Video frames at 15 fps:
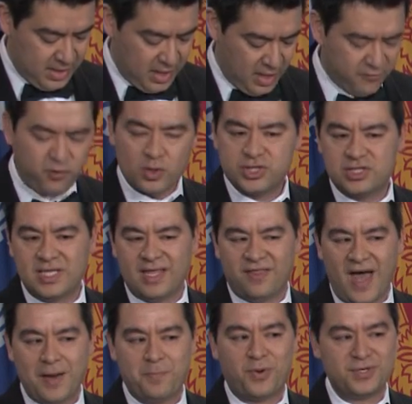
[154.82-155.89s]
Unfortunately,
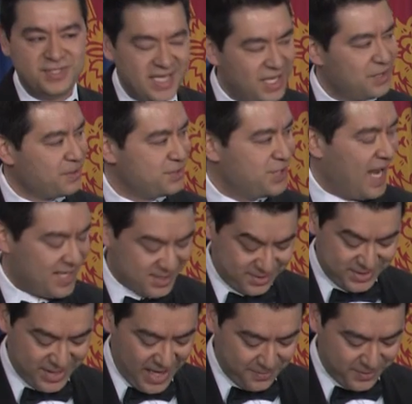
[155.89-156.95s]
that particular Jack
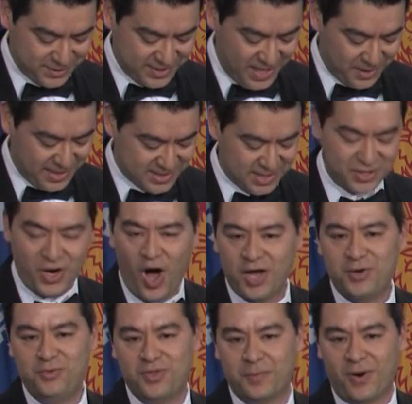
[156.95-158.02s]
Purcell is not
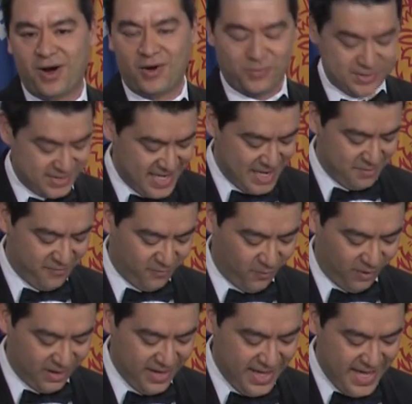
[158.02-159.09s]
who the park was named
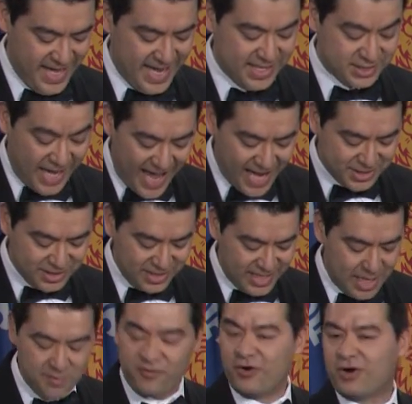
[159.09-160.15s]
for. It's actually
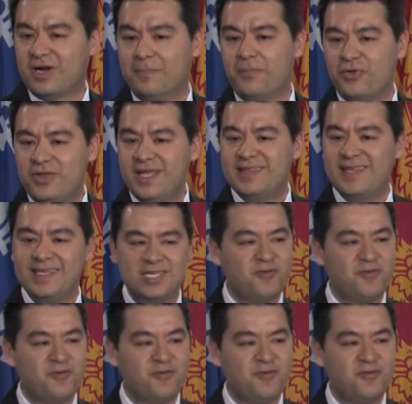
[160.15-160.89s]
named for a completely